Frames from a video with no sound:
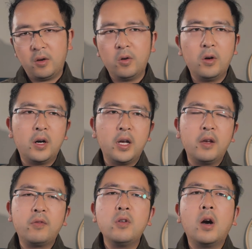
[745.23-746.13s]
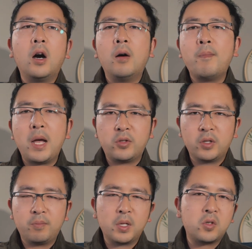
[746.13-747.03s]
or if you are on budget
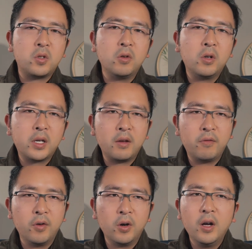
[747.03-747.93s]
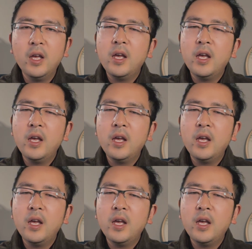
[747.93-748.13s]
but still looking for